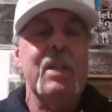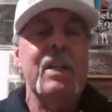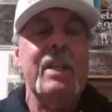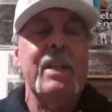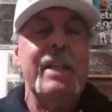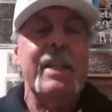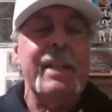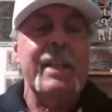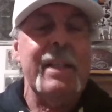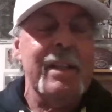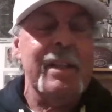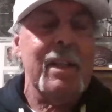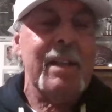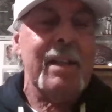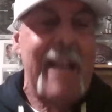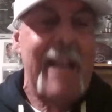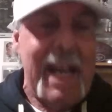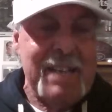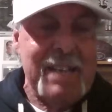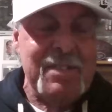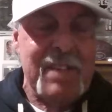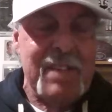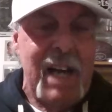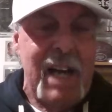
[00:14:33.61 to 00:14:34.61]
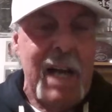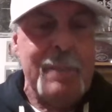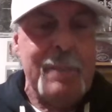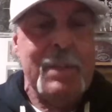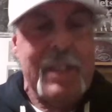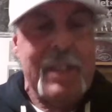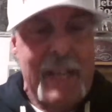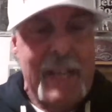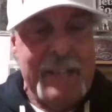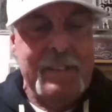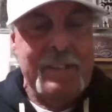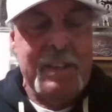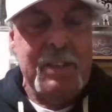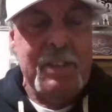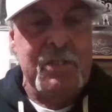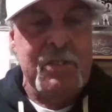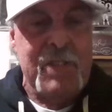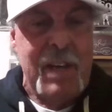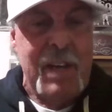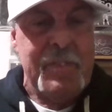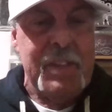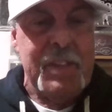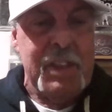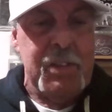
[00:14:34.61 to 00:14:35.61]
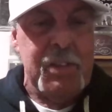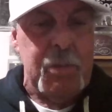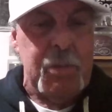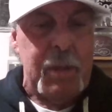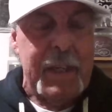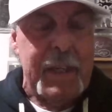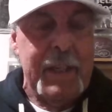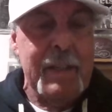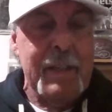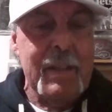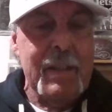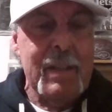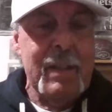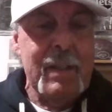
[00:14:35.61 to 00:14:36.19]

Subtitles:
in the last time in 1973.